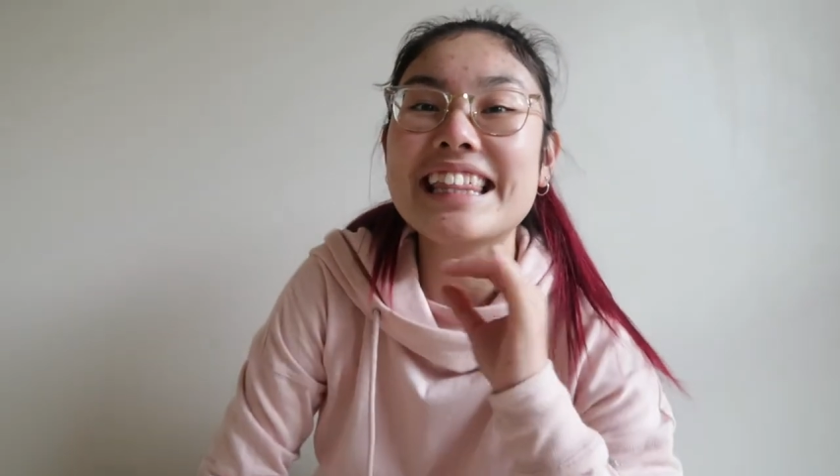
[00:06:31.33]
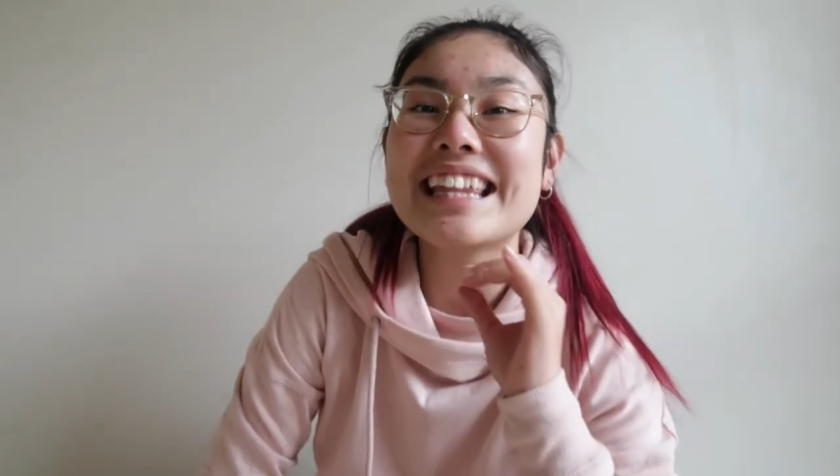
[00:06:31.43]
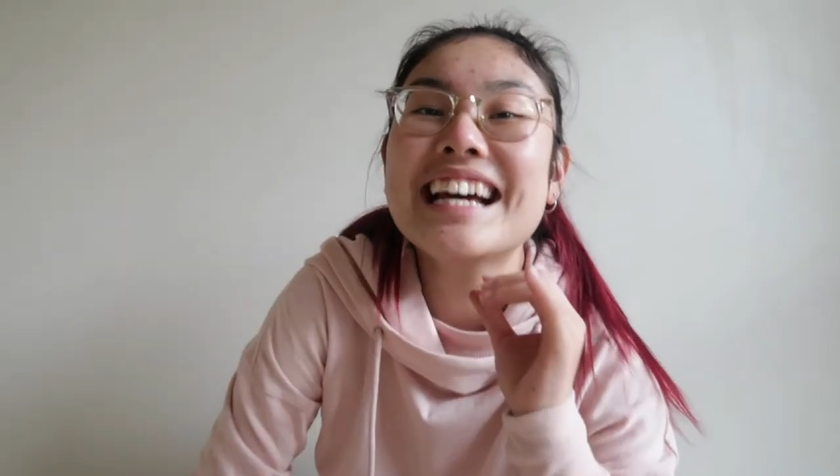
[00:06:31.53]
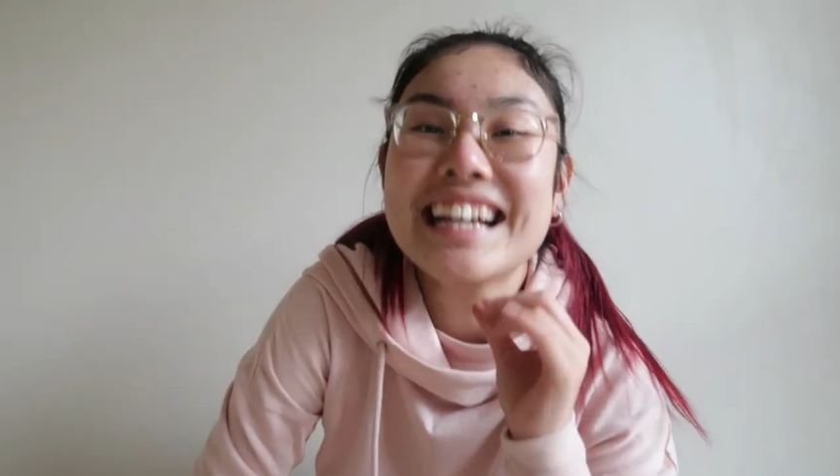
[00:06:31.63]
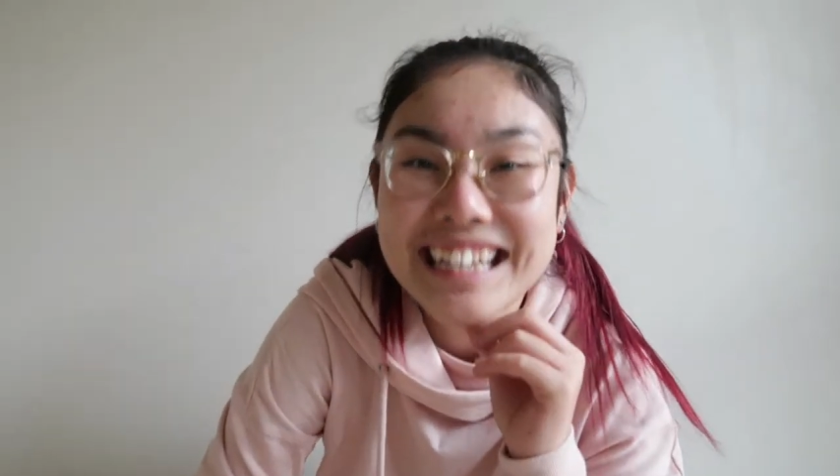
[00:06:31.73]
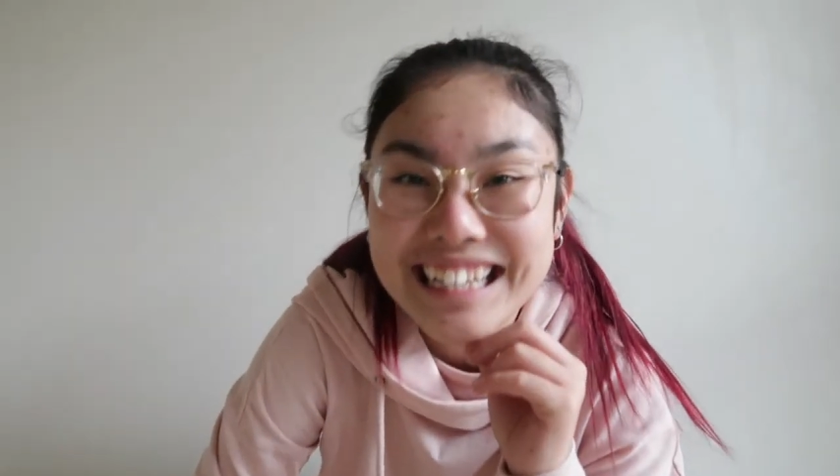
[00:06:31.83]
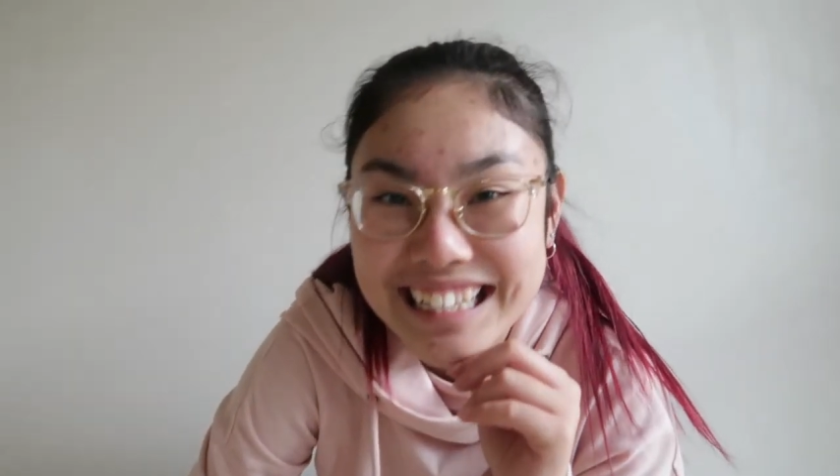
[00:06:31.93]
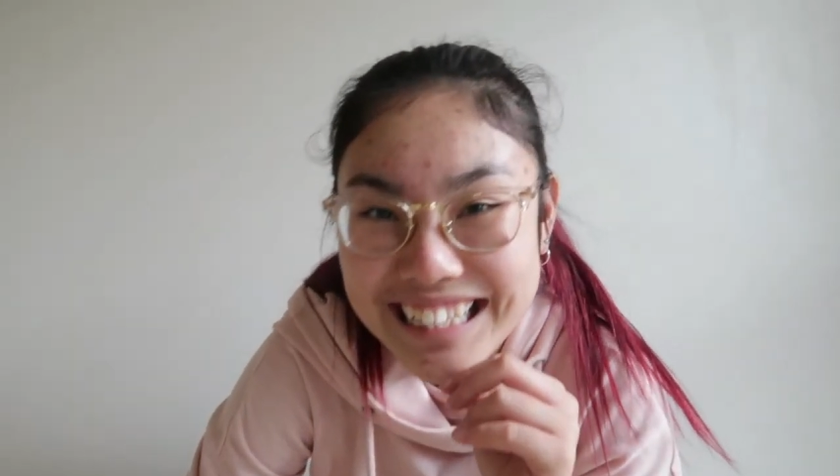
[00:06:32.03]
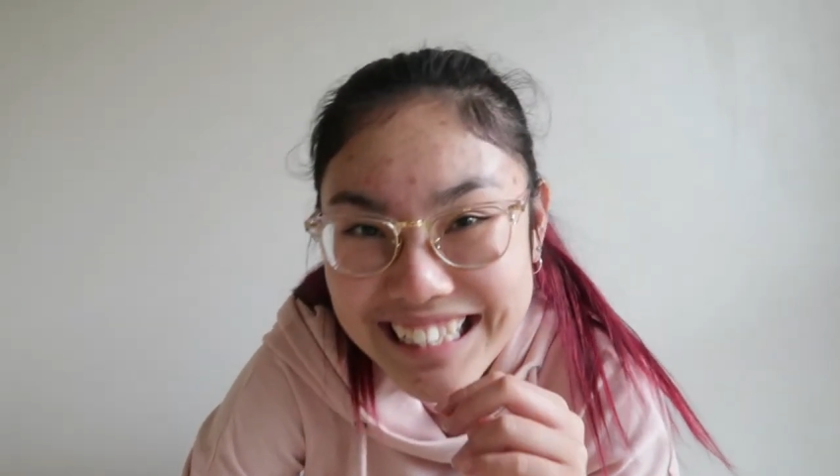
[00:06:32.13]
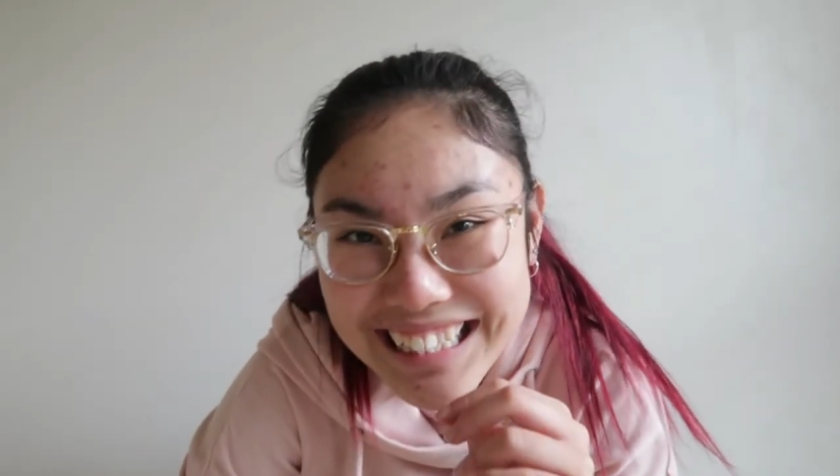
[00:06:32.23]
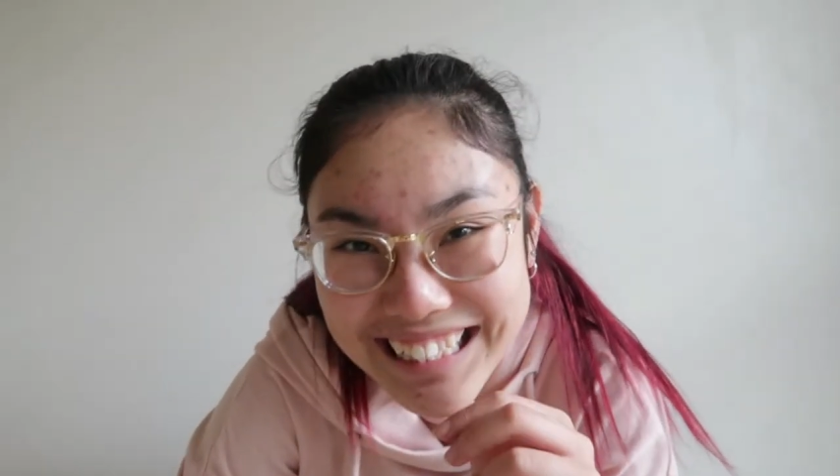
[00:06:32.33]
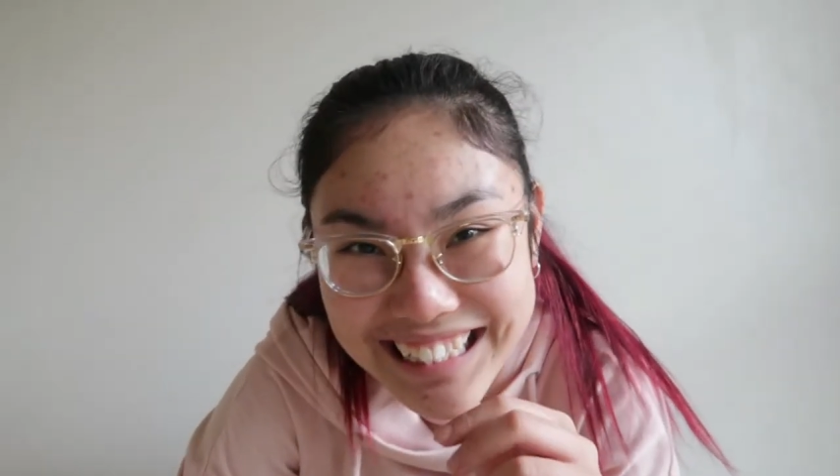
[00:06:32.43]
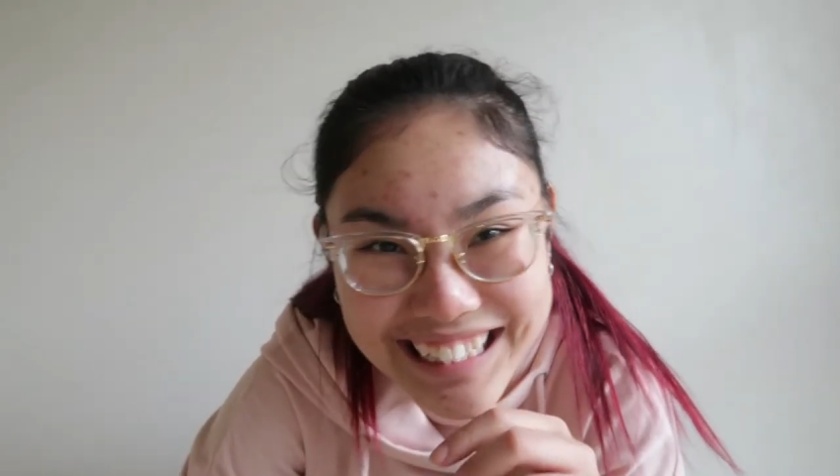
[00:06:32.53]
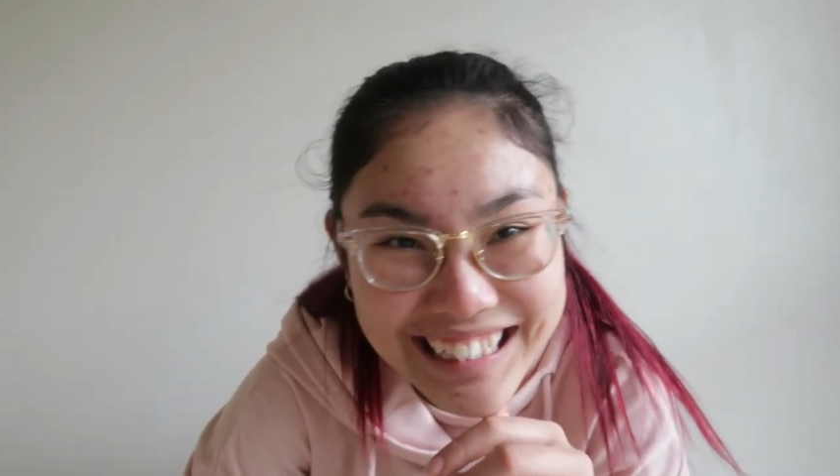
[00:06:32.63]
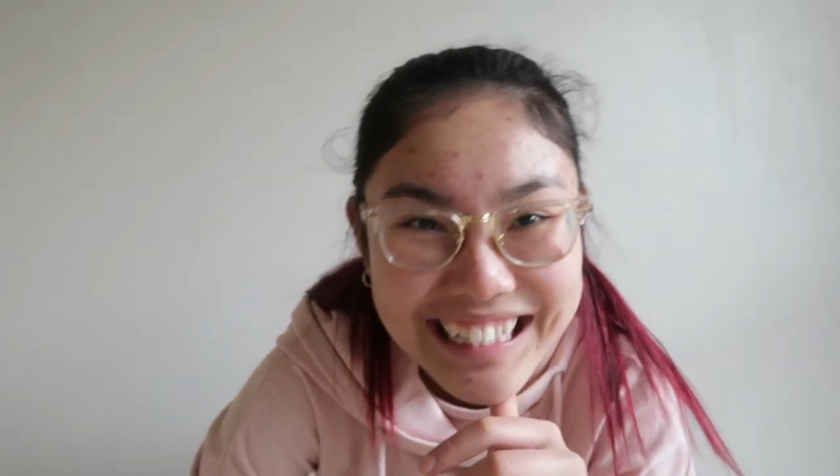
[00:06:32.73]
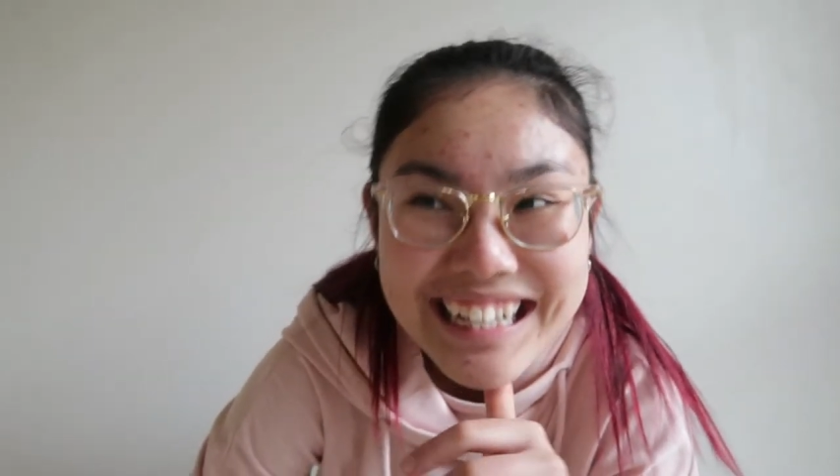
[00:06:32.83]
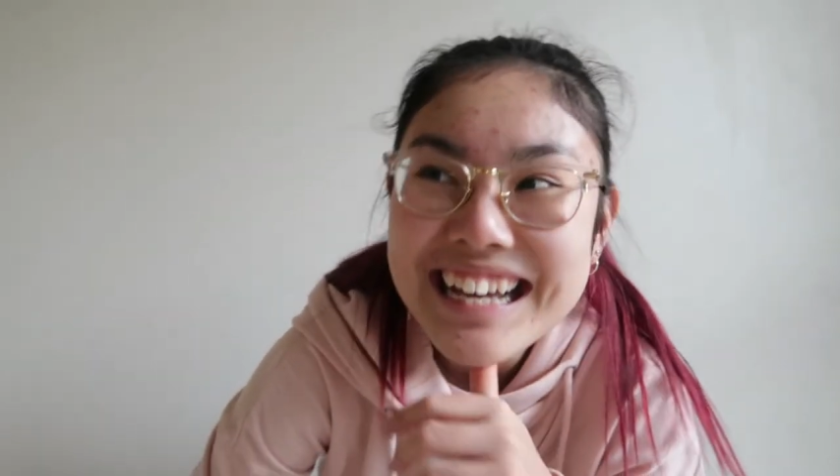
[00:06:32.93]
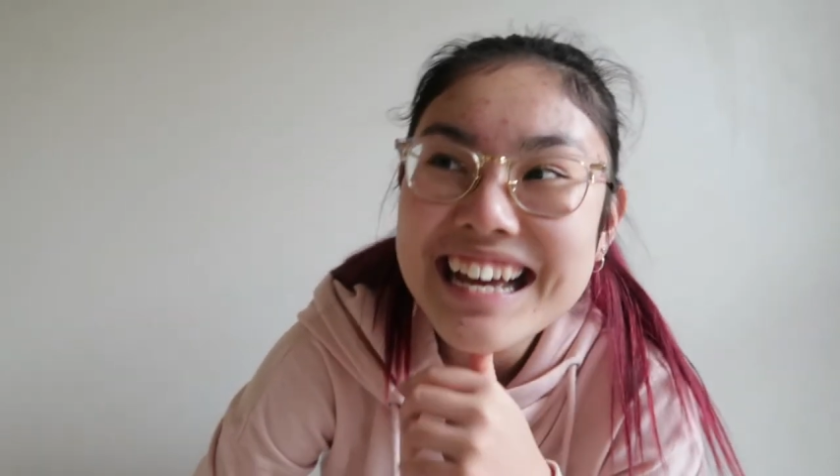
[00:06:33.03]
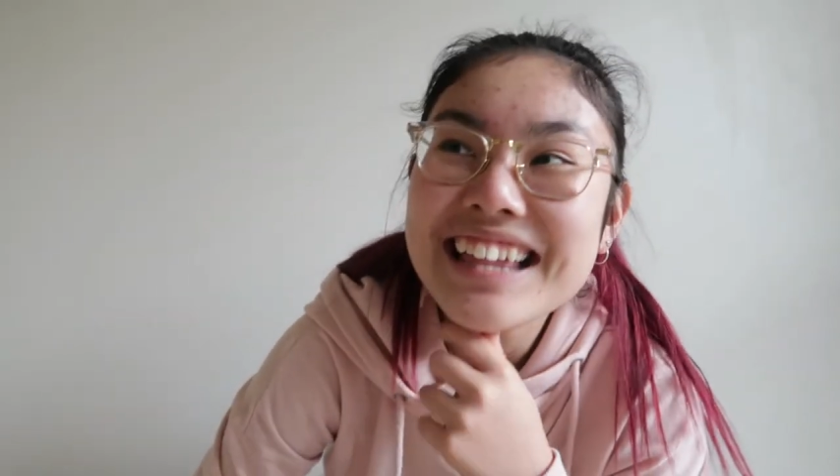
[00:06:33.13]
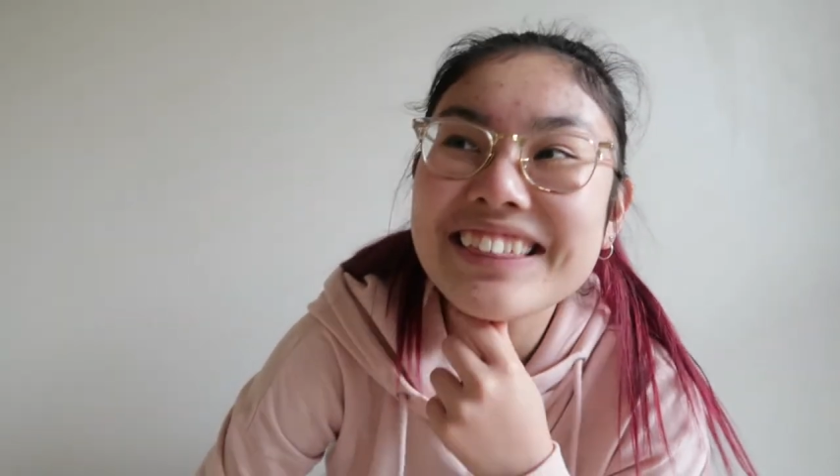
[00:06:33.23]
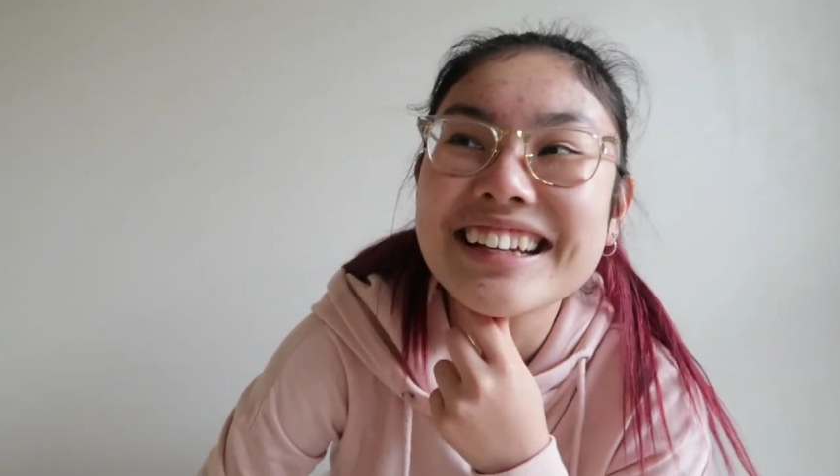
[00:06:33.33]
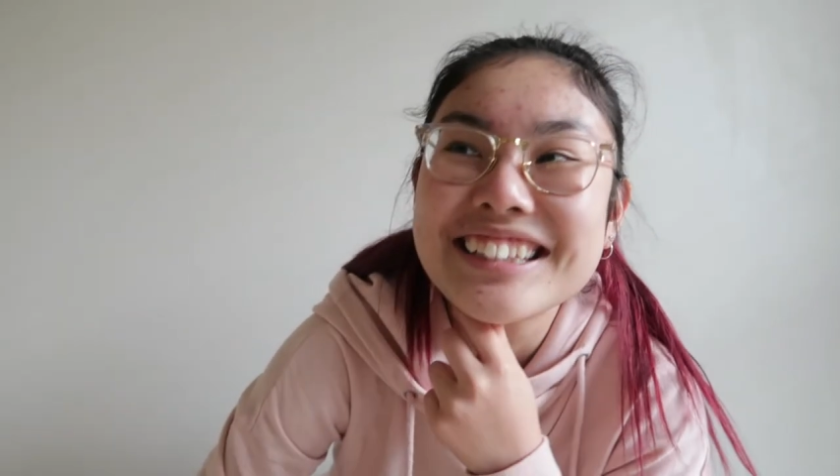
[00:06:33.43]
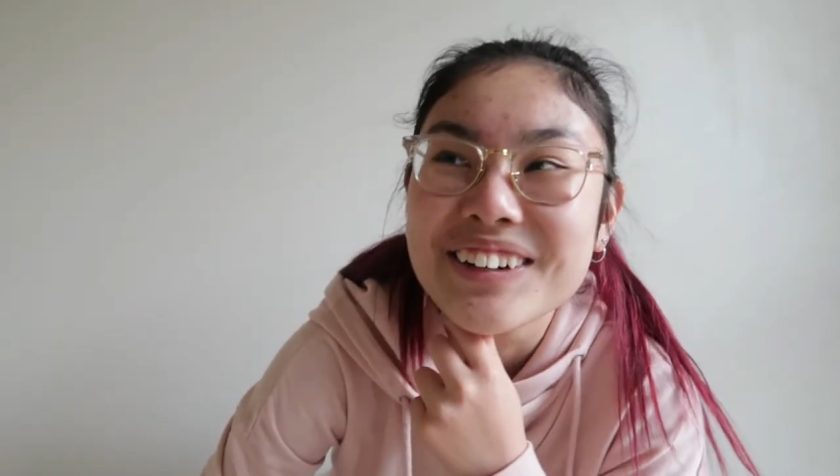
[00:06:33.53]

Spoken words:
The